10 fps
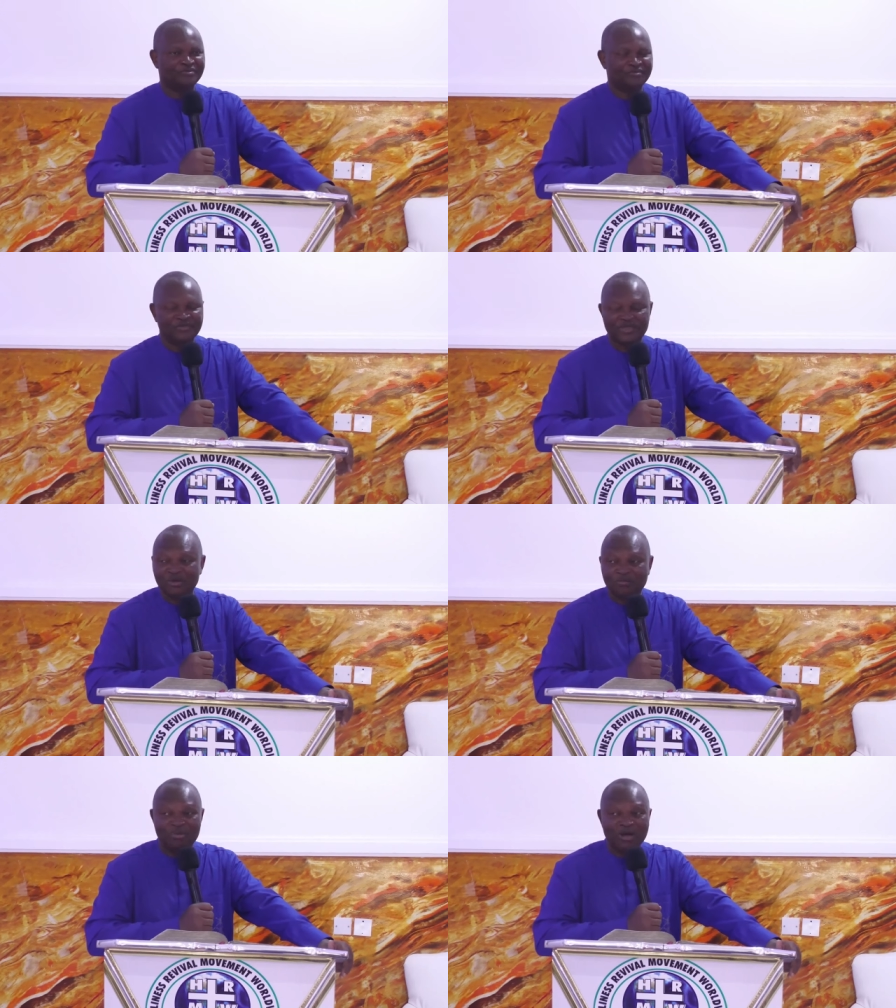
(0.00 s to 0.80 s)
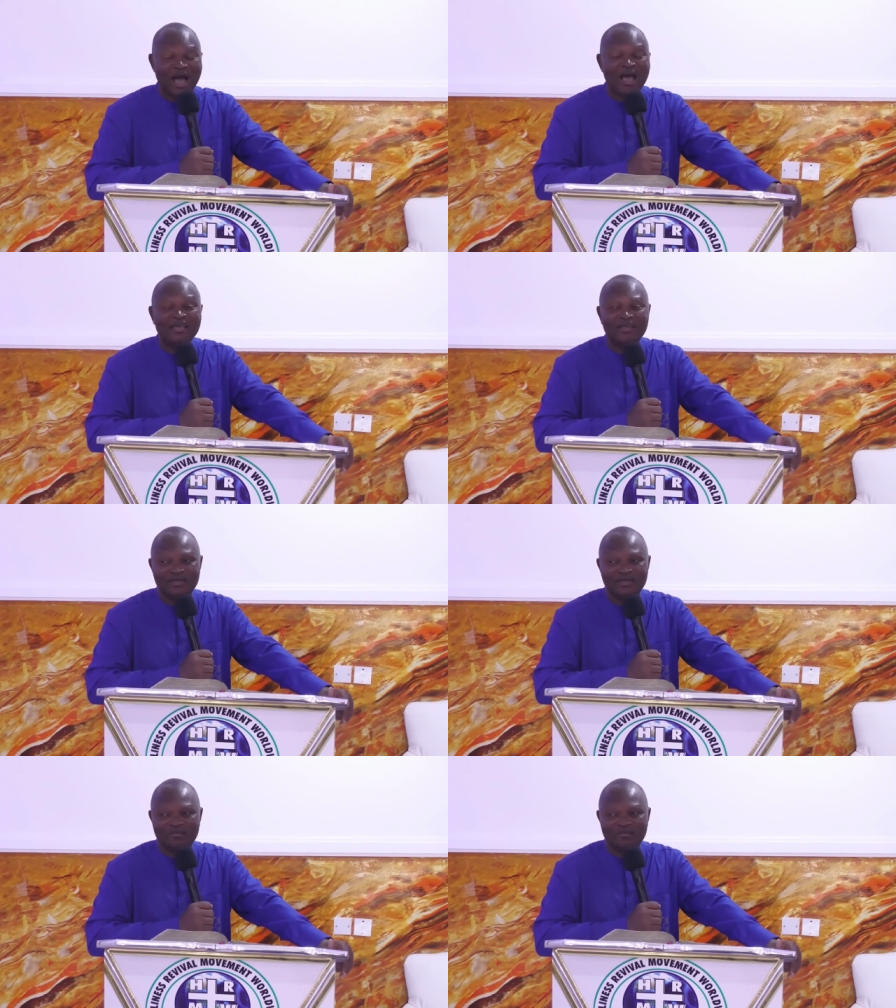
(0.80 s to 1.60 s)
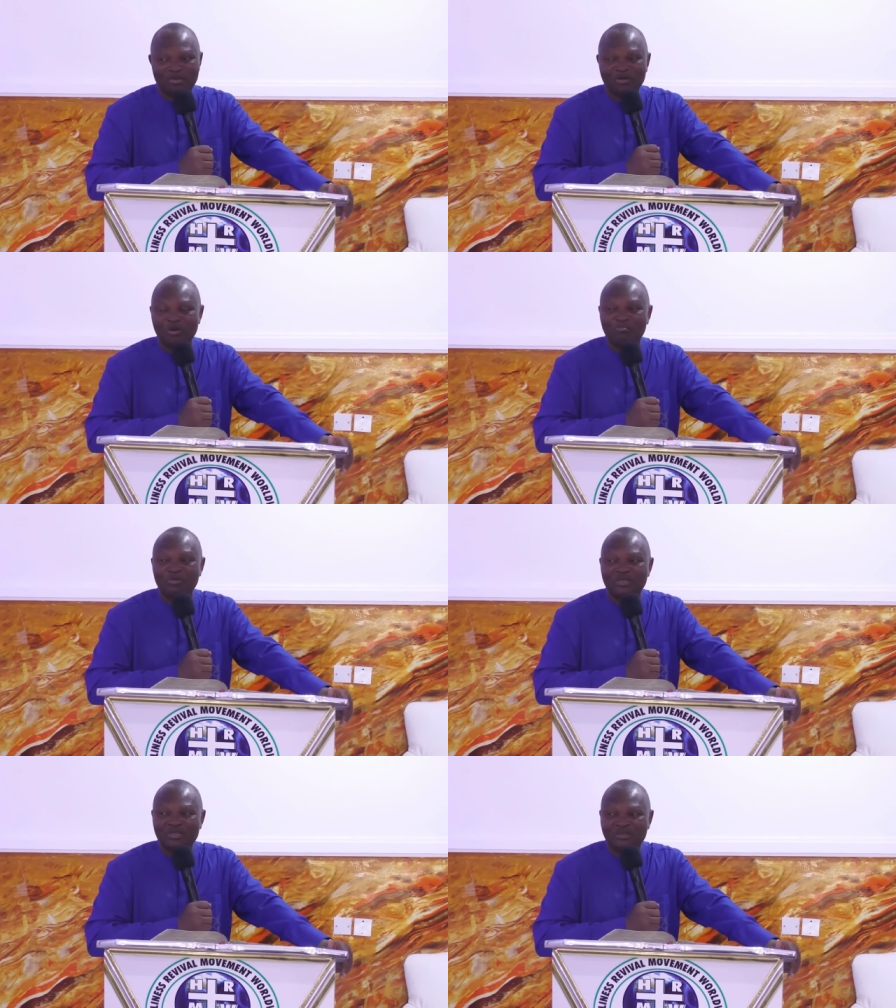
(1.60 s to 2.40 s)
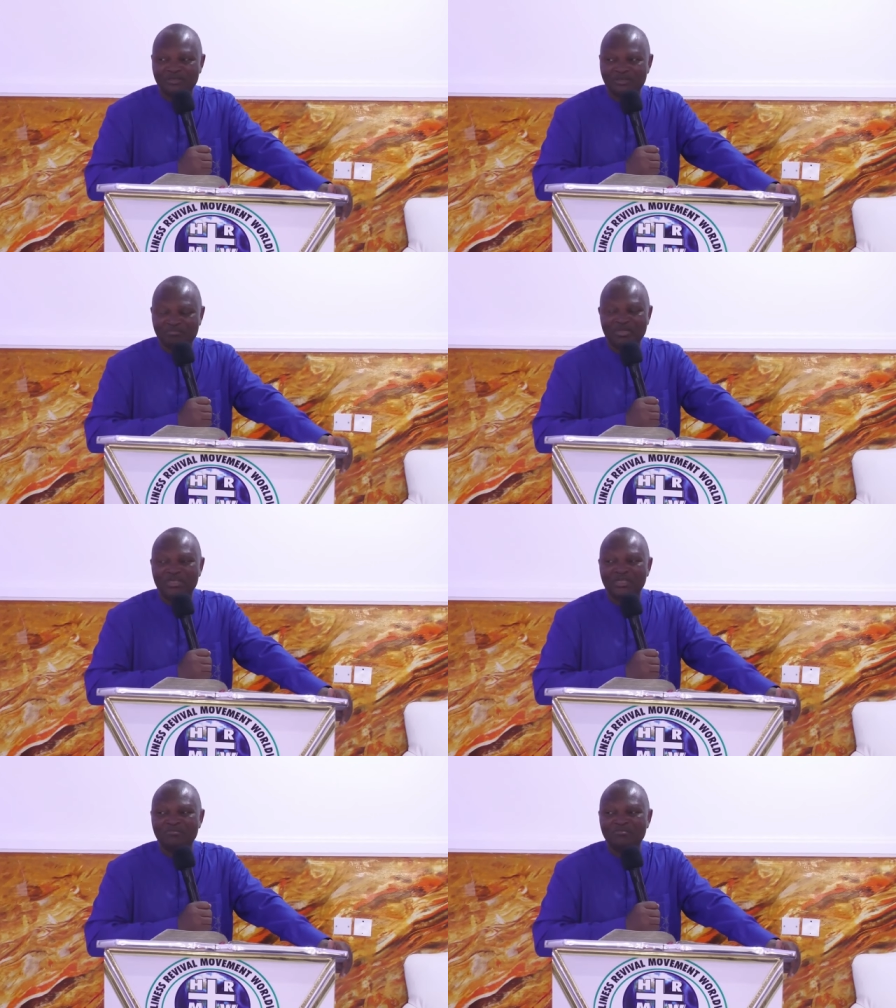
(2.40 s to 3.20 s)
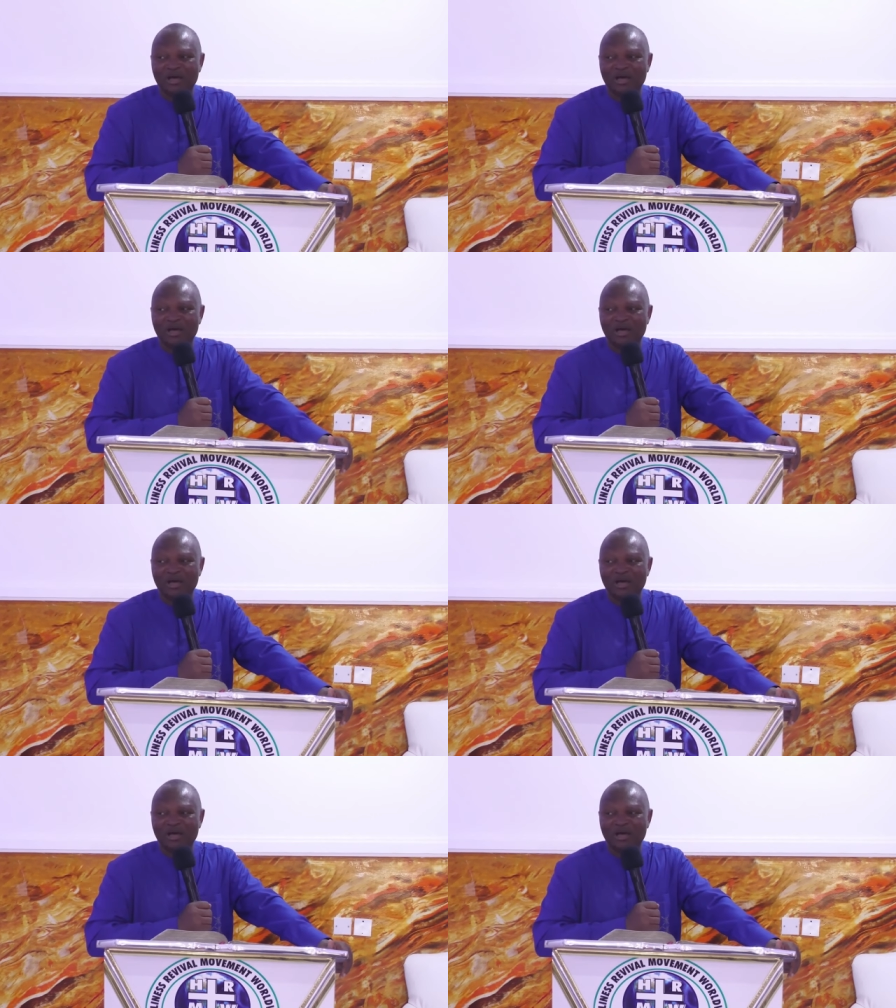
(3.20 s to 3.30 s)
you hide it because you are pity, pitying man.